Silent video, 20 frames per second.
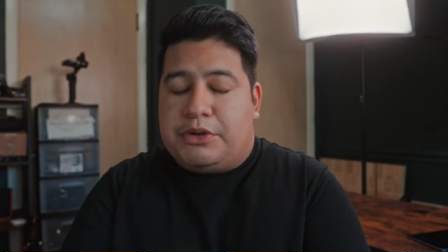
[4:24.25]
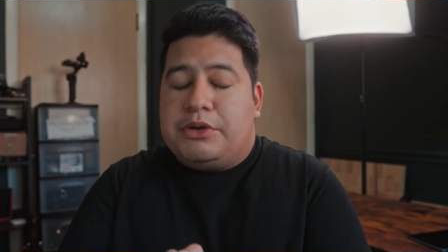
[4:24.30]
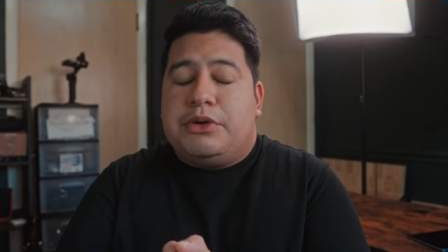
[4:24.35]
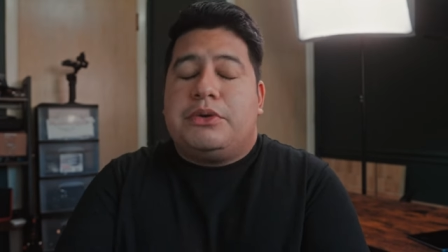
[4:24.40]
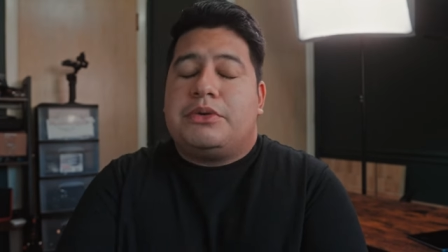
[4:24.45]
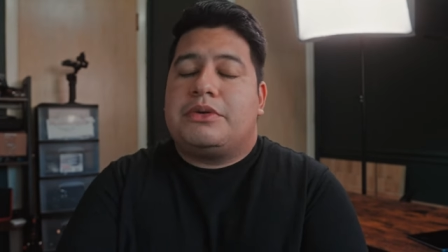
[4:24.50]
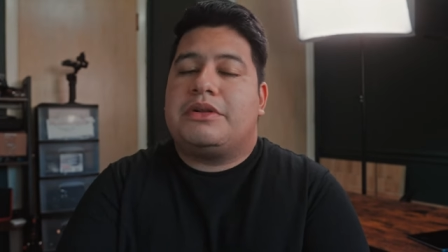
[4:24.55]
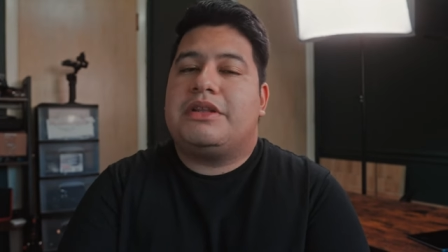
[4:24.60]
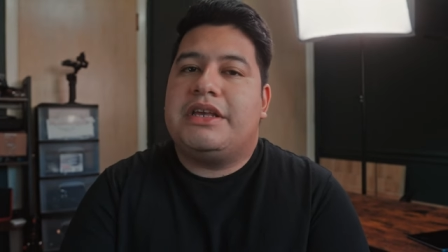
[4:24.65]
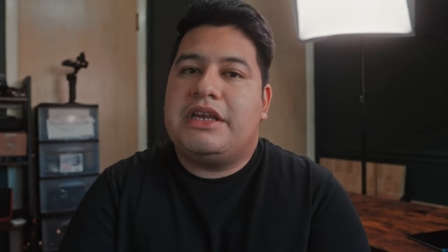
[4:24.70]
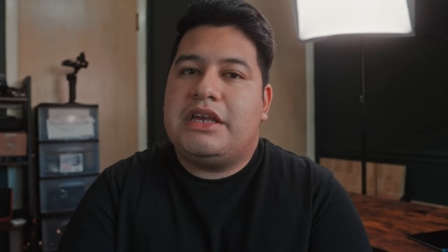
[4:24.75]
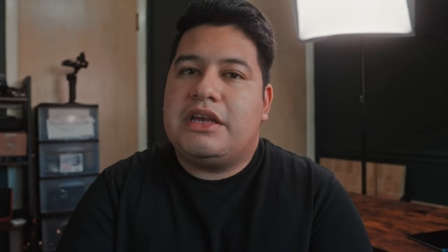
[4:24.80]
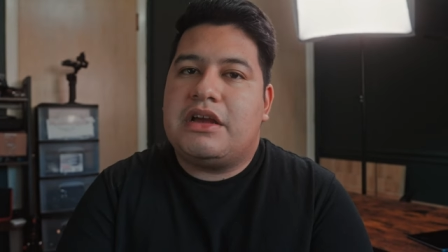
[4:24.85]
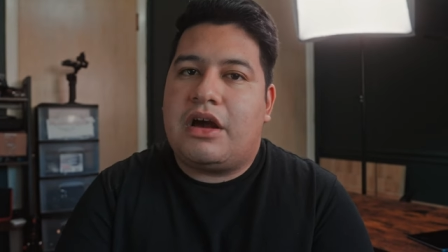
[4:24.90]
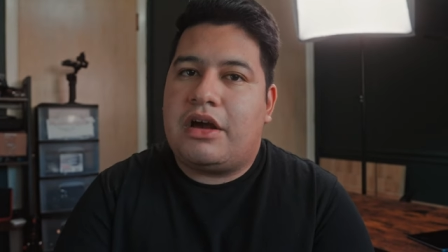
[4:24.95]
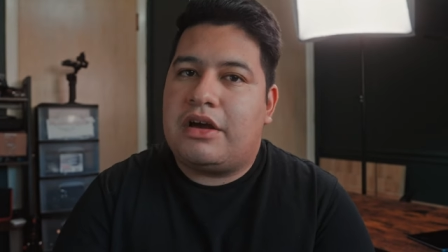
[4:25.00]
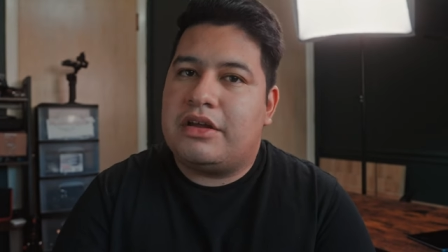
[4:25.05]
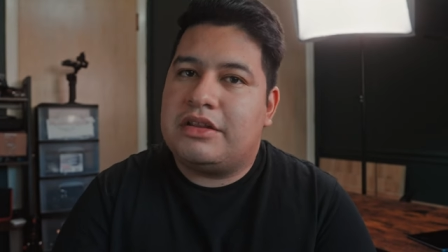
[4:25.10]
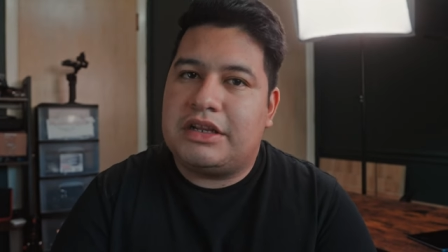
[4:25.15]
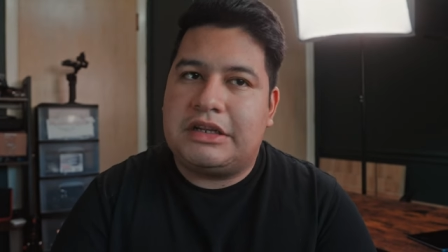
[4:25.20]
purely
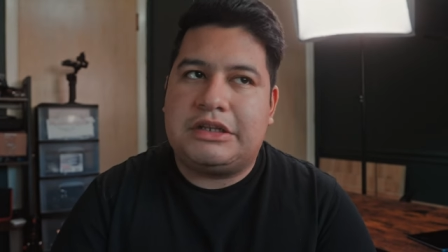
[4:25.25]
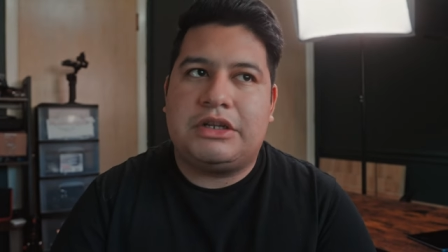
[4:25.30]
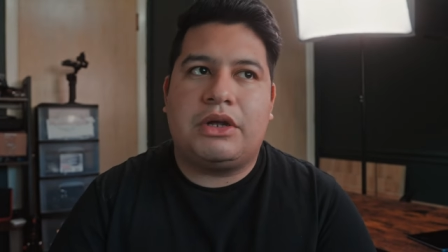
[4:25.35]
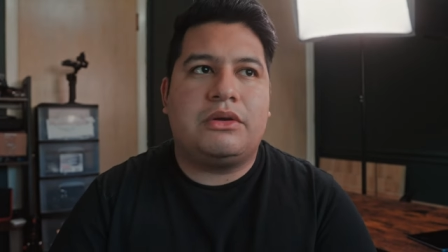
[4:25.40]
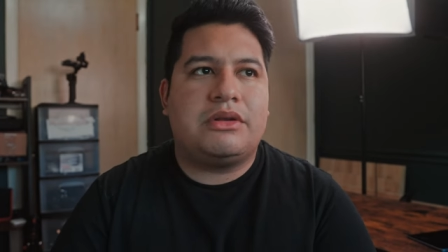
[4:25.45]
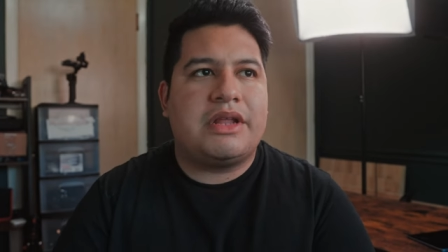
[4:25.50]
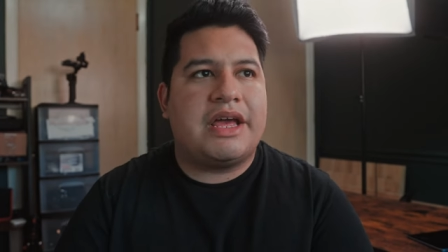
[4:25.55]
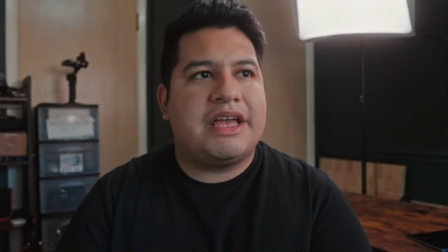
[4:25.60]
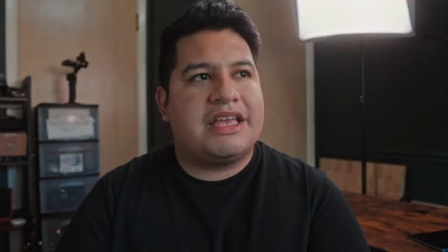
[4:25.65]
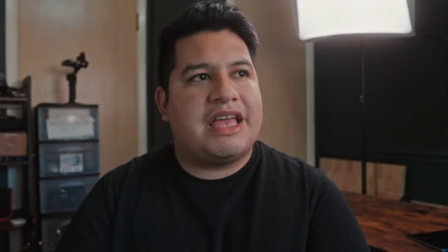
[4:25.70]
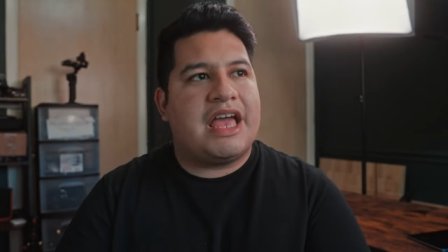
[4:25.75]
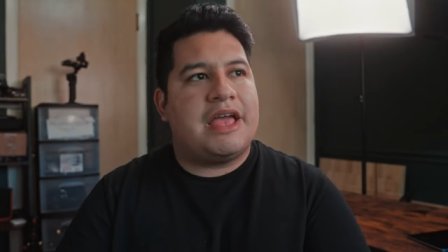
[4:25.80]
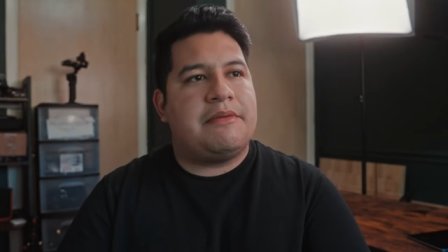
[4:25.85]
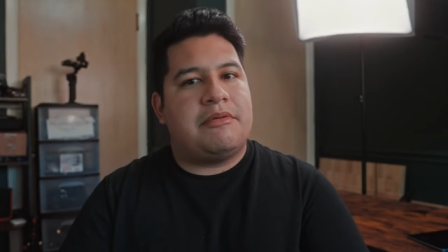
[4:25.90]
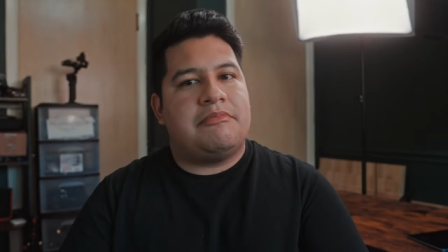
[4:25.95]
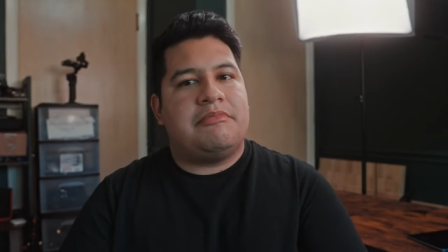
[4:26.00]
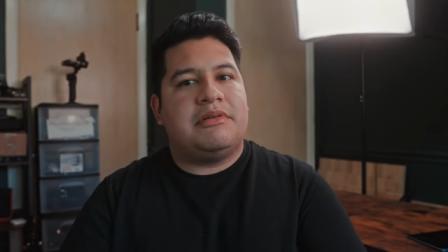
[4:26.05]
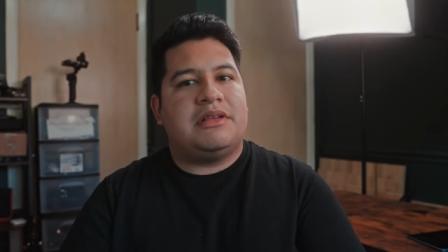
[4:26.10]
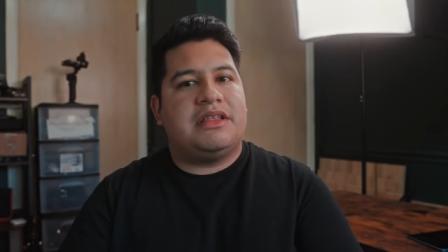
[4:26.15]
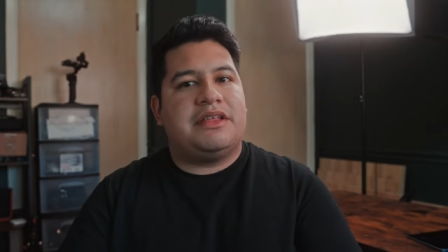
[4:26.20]
on the low light
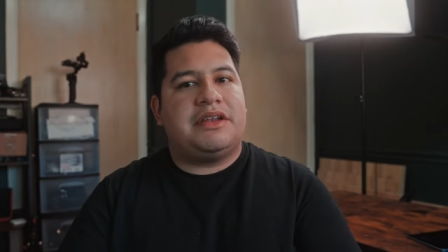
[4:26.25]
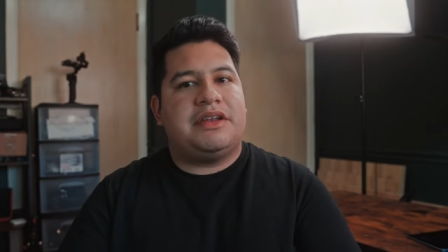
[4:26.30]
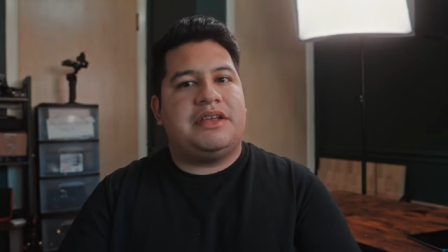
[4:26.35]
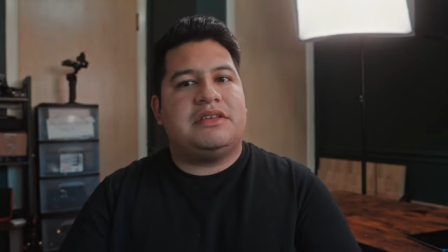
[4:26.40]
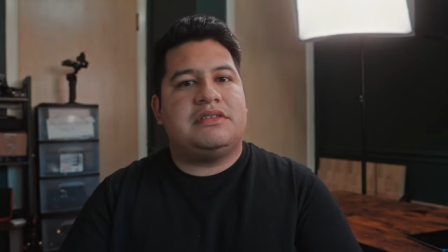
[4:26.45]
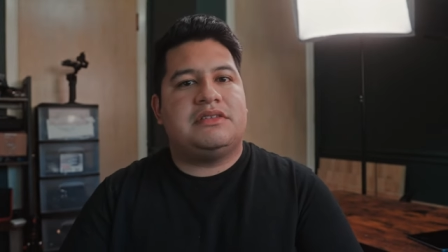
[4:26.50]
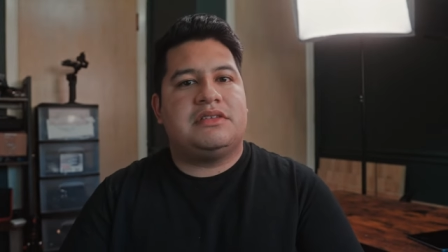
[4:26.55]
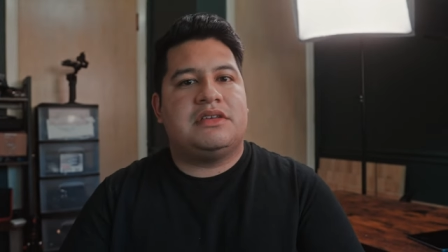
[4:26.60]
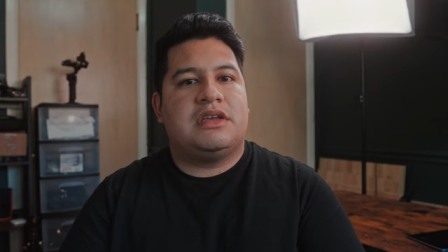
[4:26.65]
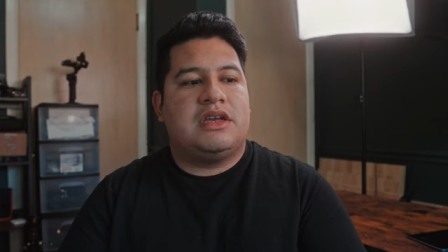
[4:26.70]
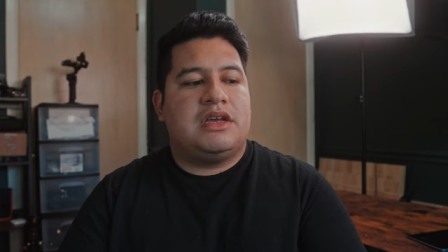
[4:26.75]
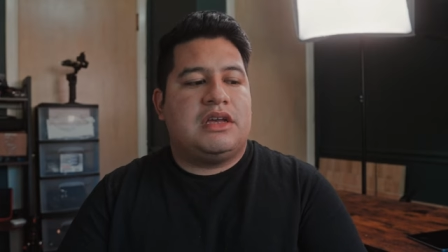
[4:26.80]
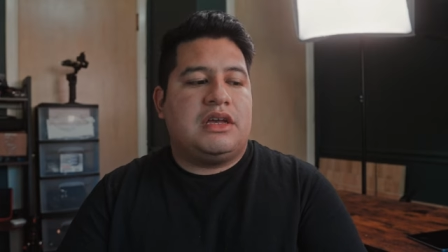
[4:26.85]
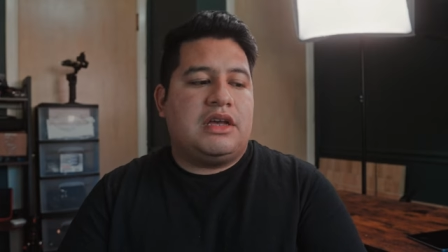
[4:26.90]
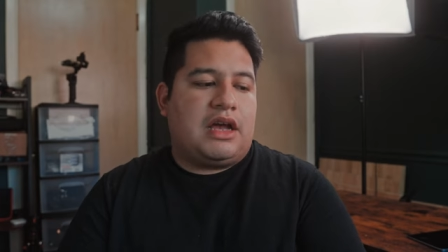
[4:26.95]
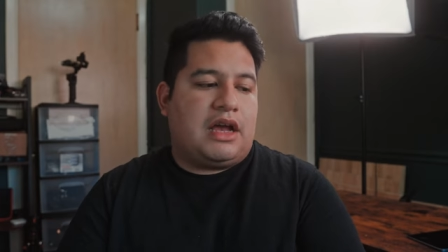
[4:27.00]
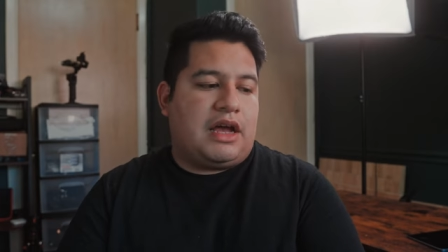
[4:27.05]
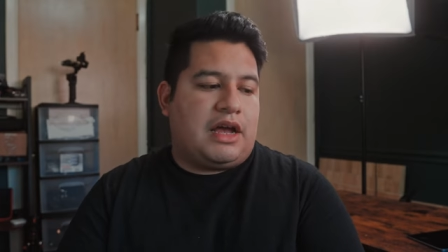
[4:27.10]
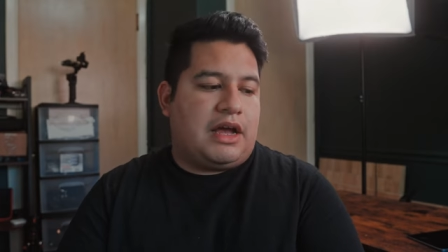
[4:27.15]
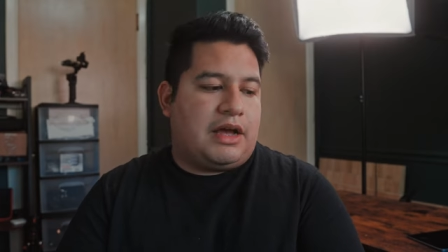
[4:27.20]
capabilities
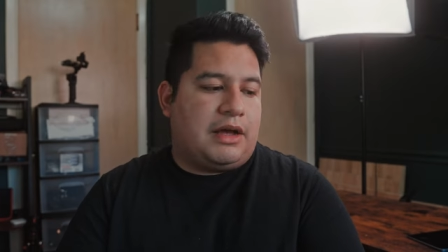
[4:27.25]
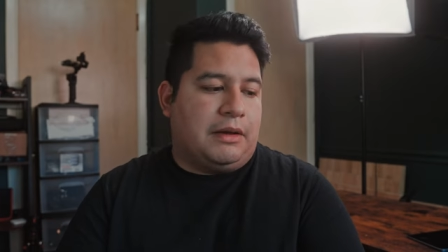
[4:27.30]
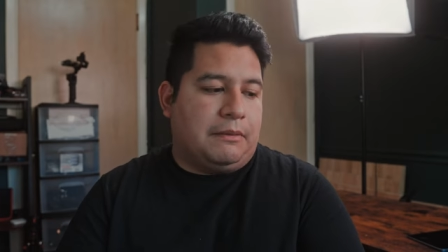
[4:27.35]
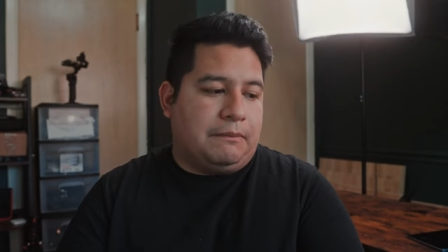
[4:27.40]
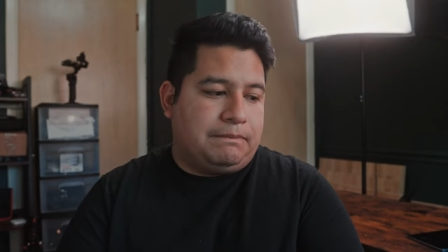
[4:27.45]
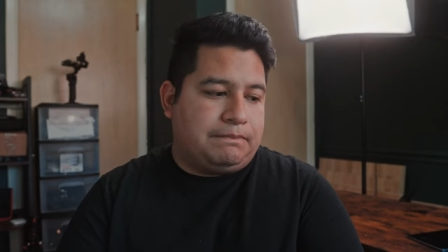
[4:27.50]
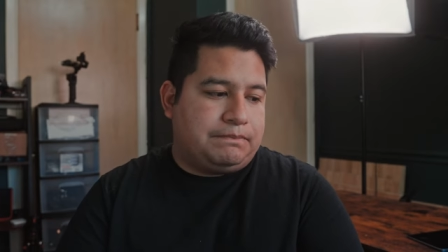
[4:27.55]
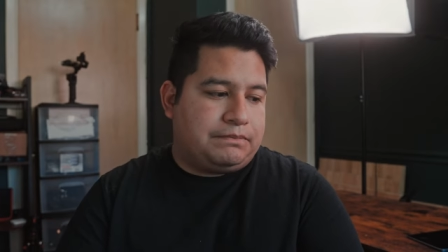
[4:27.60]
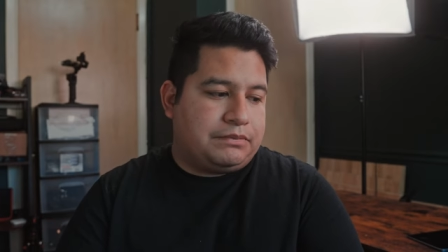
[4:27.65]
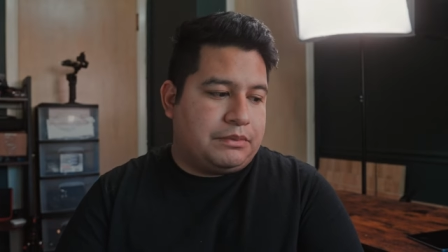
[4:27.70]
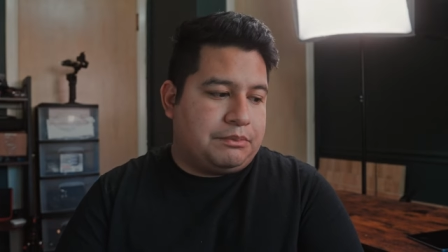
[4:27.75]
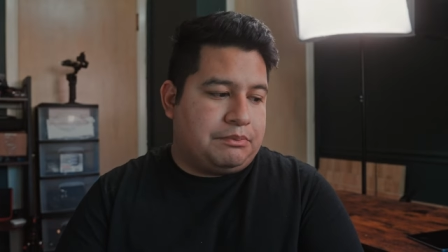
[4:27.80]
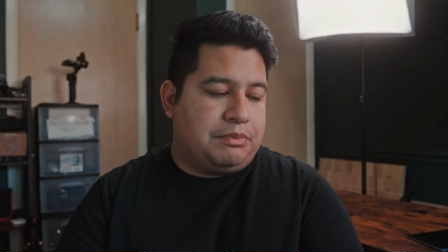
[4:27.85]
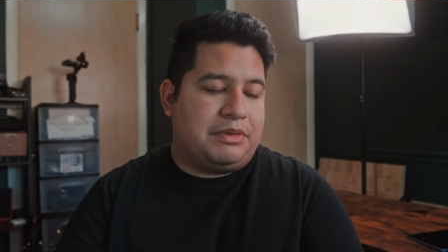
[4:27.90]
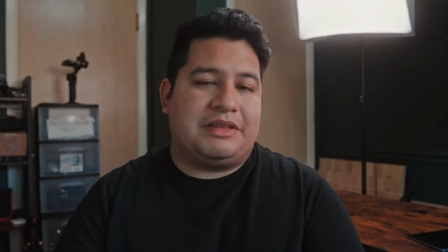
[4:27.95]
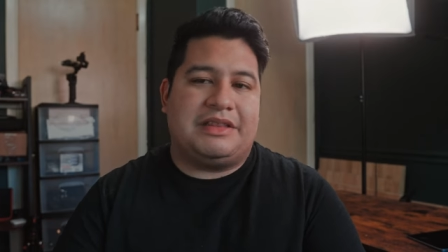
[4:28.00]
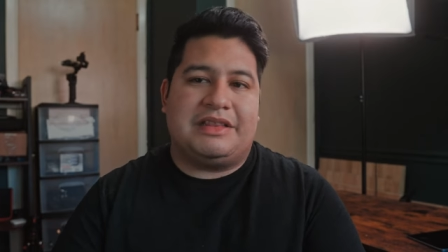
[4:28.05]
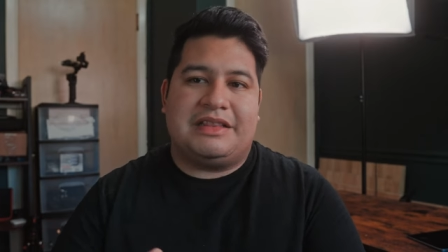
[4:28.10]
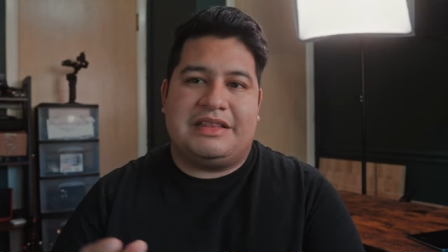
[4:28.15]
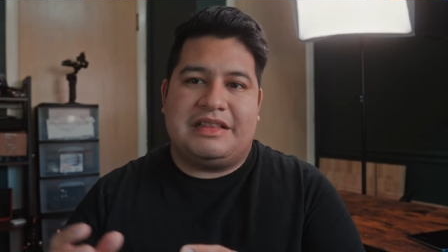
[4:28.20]
um, but